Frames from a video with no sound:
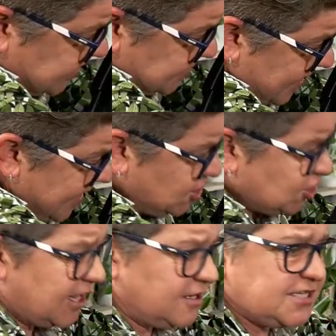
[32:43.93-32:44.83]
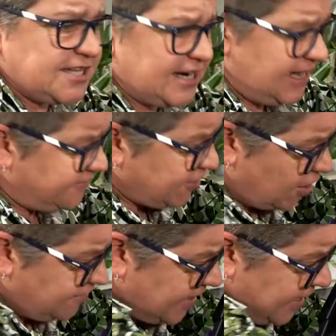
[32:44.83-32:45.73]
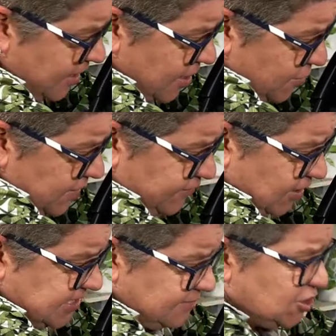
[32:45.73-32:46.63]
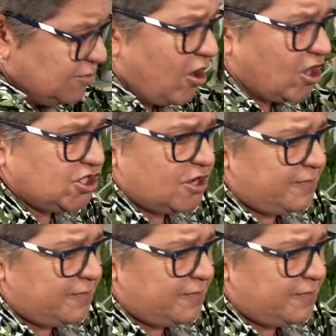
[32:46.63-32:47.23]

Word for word: got some eggshells that are left over, we've got some tomato